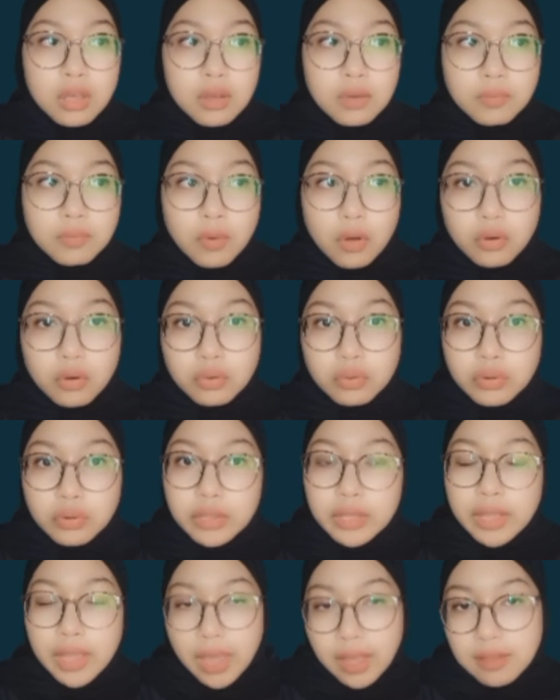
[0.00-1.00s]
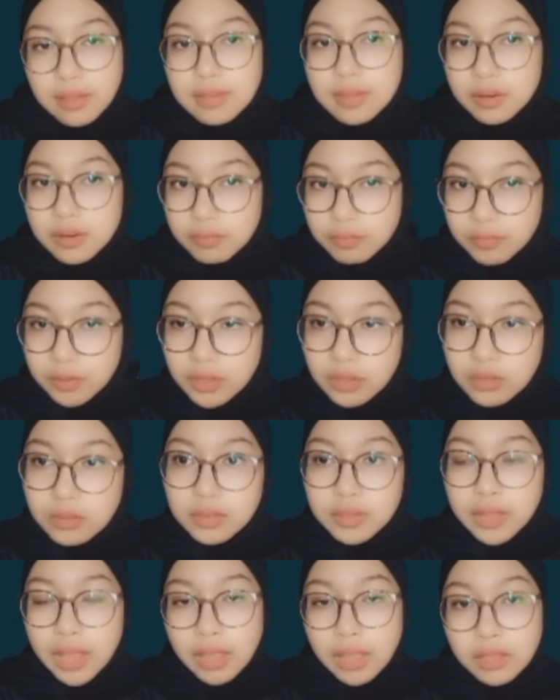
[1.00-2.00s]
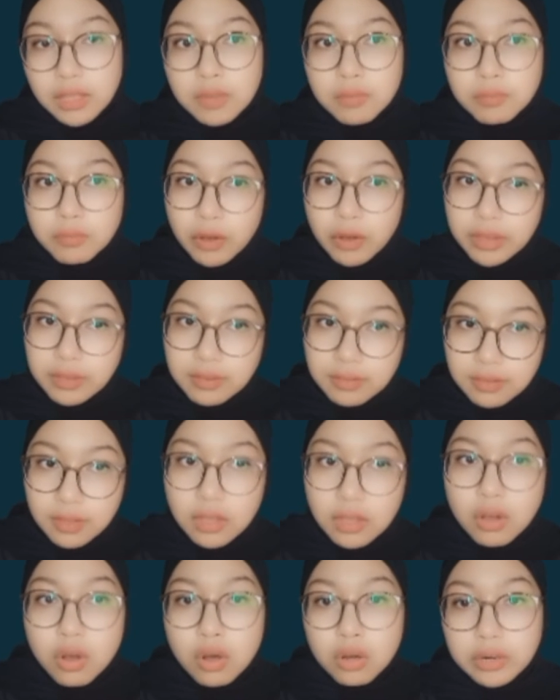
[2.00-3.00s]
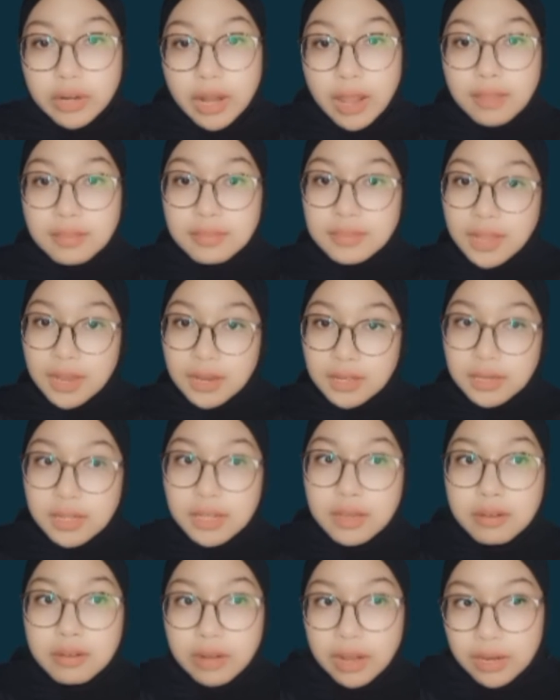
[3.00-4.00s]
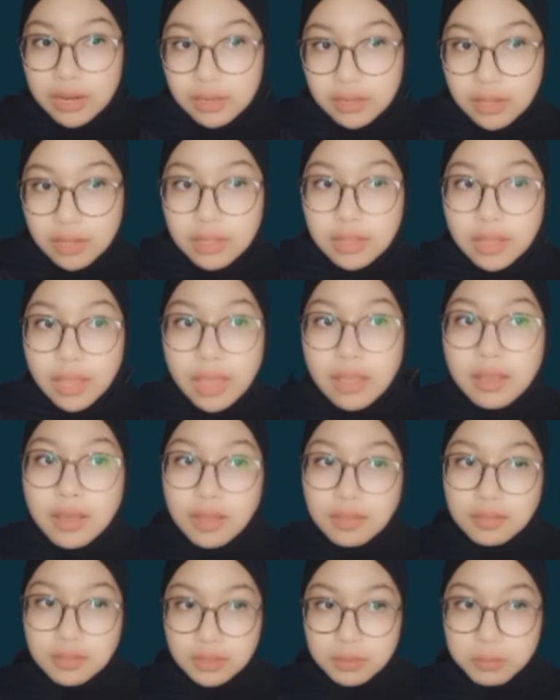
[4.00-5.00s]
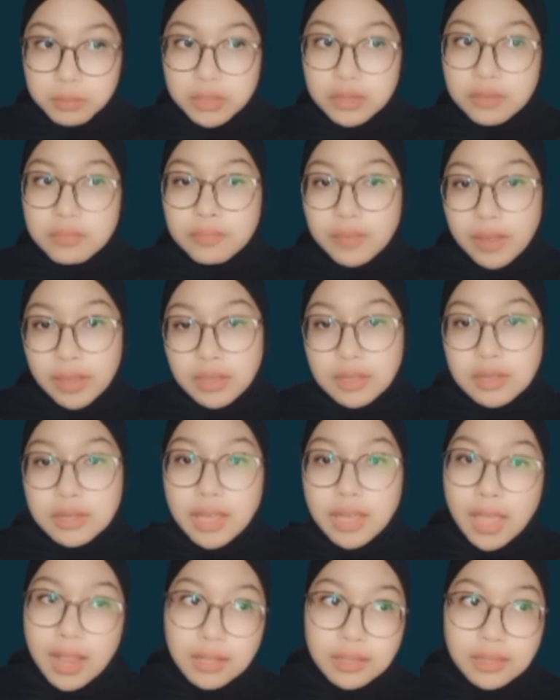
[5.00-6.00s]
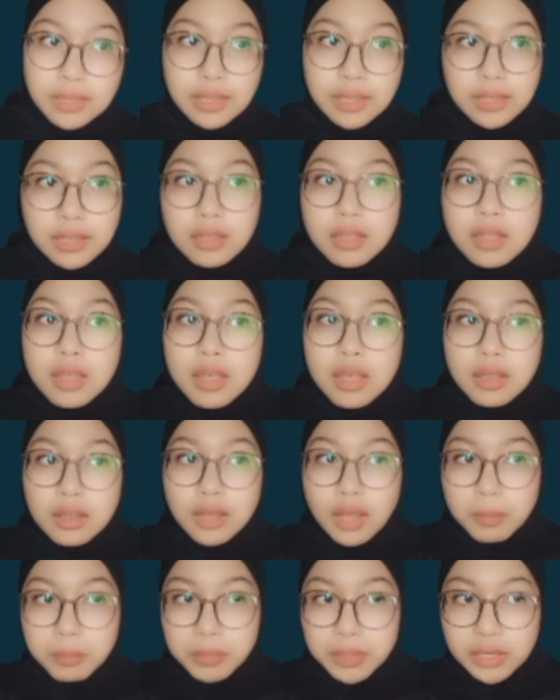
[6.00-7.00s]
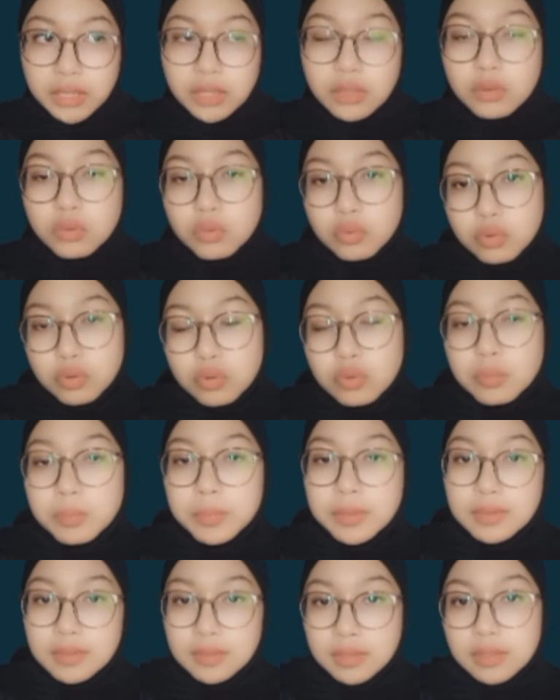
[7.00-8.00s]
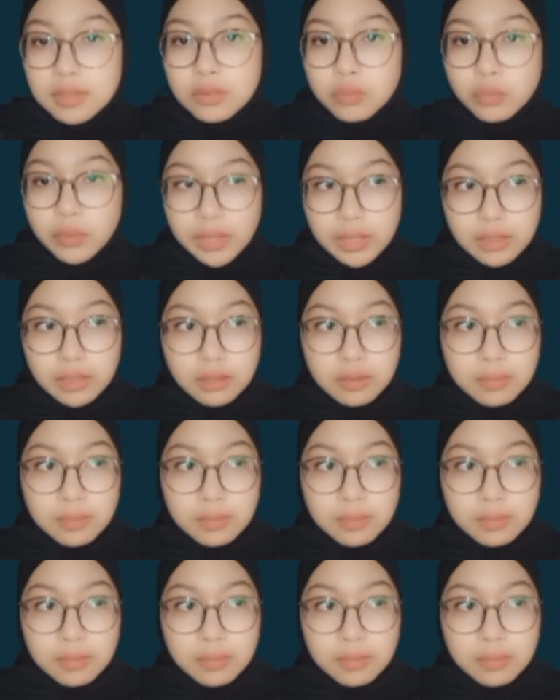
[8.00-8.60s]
for goods and service that invoicing or extending credit, and customer find a healthier company to do business with.